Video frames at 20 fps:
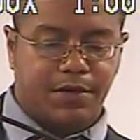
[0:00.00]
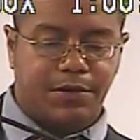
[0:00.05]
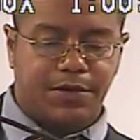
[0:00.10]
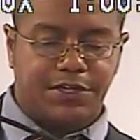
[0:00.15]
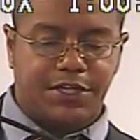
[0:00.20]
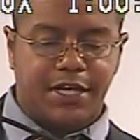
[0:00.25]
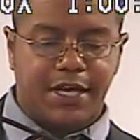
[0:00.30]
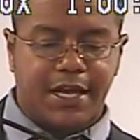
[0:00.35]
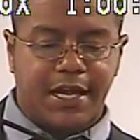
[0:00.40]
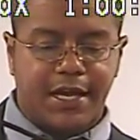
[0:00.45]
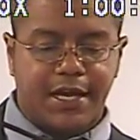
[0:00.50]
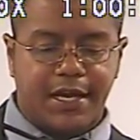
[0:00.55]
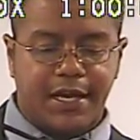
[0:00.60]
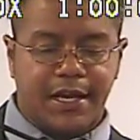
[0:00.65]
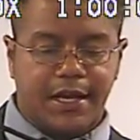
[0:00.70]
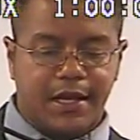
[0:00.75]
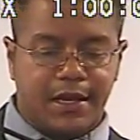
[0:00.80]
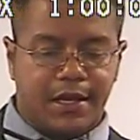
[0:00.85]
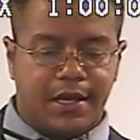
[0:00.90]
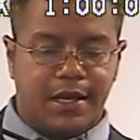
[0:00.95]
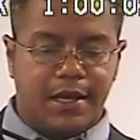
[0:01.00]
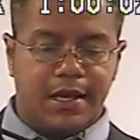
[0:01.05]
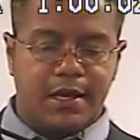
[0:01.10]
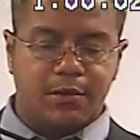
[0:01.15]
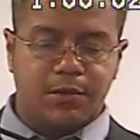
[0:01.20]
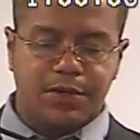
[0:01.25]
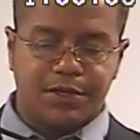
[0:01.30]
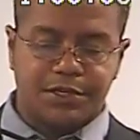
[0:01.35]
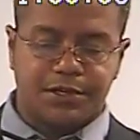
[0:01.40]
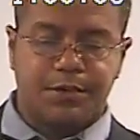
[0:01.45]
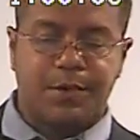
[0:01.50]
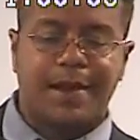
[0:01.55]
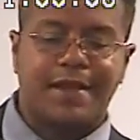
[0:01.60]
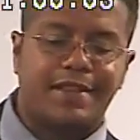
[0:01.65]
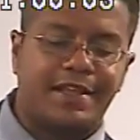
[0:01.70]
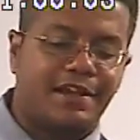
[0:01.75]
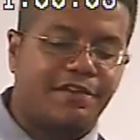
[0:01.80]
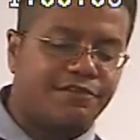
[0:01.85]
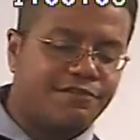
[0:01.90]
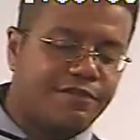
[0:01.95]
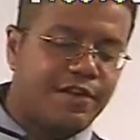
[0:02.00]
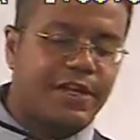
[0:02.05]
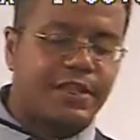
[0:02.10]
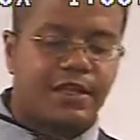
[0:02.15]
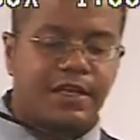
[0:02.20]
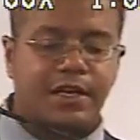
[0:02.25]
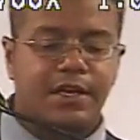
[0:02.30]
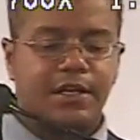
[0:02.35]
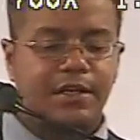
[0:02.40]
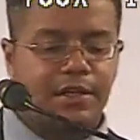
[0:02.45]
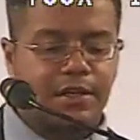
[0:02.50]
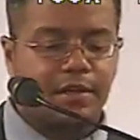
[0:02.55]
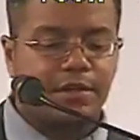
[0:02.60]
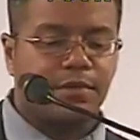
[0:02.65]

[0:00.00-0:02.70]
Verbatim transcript: Christianity, uh, which greatly infected it,